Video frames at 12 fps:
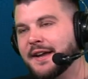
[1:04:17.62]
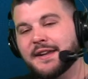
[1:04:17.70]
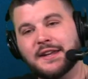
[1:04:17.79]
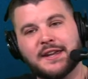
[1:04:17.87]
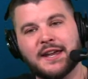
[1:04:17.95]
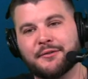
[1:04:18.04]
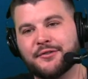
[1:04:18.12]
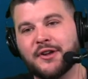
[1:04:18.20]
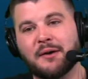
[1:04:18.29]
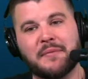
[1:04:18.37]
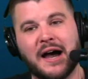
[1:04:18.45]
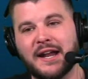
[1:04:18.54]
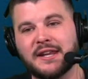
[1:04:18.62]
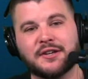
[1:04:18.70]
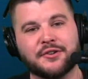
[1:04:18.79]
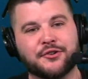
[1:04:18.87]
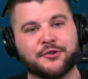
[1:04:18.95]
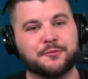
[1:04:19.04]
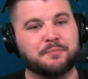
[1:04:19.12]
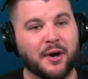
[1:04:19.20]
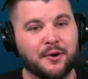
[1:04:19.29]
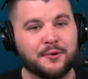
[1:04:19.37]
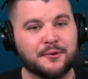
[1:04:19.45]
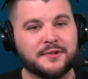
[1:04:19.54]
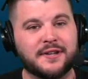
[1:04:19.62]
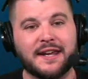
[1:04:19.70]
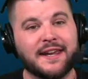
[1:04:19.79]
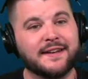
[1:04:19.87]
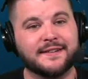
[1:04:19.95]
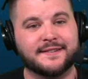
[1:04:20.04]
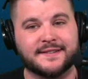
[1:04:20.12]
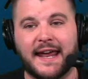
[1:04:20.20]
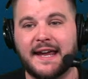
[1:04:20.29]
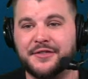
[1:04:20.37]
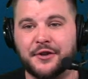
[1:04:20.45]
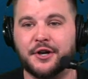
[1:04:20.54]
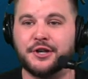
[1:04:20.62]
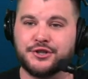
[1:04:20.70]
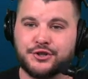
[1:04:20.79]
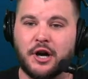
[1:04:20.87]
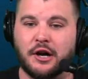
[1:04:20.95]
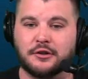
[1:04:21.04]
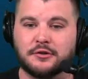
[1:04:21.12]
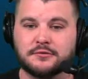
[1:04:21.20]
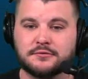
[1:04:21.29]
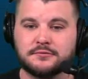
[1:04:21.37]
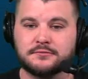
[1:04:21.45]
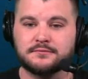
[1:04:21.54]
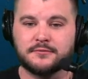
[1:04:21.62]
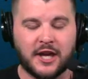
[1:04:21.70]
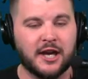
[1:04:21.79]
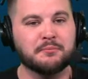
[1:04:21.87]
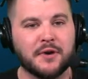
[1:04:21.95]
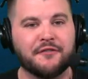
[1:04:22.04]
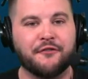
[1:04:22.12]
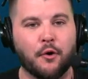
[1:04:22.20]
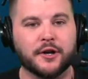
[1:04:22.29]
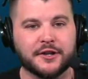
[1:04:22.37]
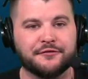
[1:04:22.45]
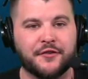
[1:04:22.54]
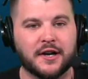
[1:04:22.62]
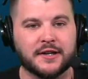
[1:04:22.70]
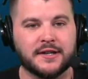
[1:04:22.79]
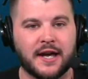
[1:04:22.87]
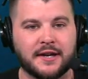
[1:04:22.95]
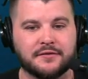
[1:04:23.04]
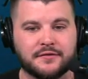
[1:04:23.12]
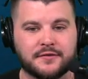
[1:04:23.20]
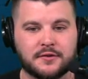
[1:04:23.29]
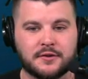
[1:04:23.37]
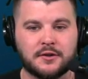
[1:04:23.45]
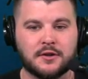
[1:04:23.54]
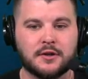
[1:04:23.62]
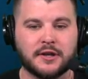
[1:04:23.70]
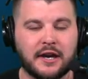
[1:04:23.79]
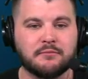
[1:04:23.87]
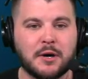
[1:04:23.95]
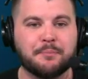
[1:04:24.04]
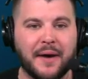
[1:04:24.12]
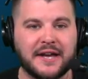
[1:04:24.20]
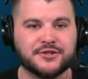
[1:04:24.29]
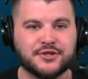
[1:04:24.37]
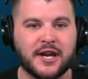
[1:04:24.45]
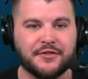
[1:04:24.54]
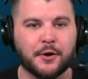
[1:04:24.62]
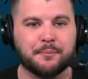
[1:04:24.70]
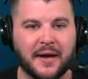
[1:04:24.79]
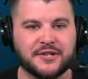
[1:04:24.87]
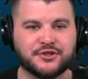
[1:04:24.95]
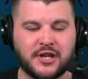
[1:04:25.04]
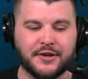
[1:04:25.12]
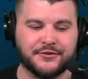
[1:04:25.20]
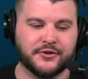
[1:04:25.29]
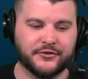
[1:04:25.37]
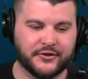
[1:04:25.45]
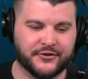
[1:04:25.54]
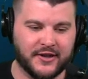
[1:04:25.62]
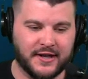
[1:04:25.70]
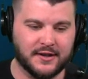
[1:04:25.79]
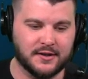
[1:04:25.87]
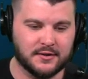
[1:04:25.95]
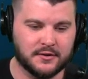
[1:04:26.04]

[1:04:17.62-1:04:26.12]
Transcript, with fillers: You give somebody a spoon to eat a steak, they're going to struggle. Give them a fork and fucking knife. Give them a best chance, their best chance to succeed.